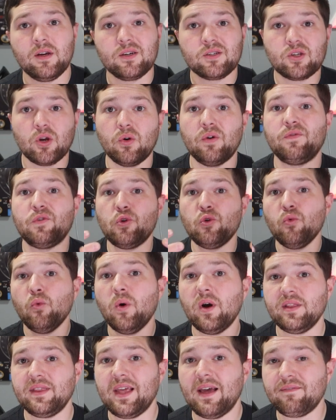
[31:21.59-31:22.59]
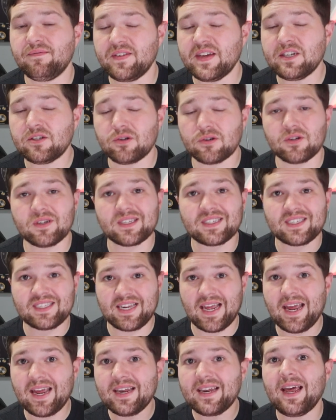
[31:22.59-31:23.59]
So if you want that feature to
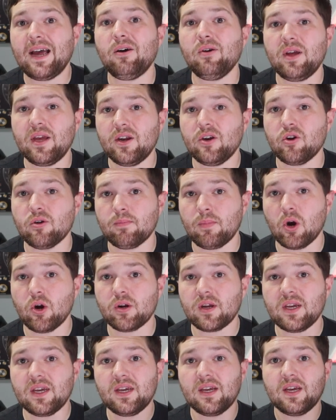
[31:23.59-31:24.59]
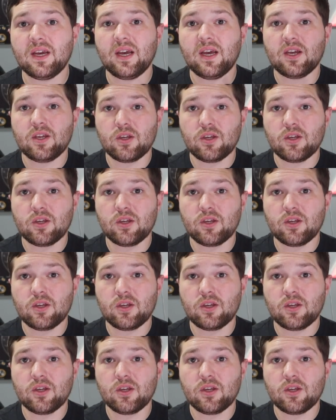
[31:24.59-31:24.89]
stand out in your market,